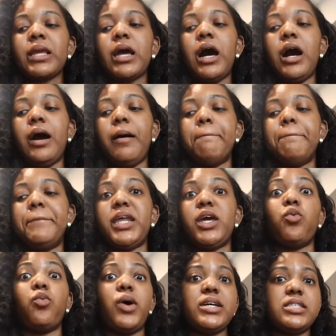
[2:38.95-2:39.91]
but
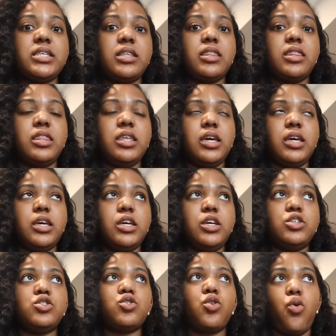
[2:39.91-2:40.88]
it wasn't the
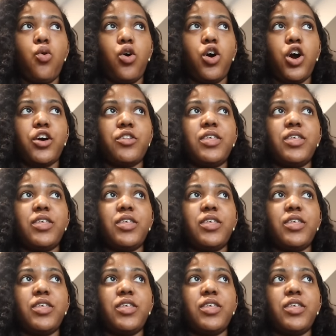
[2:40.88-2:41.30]
score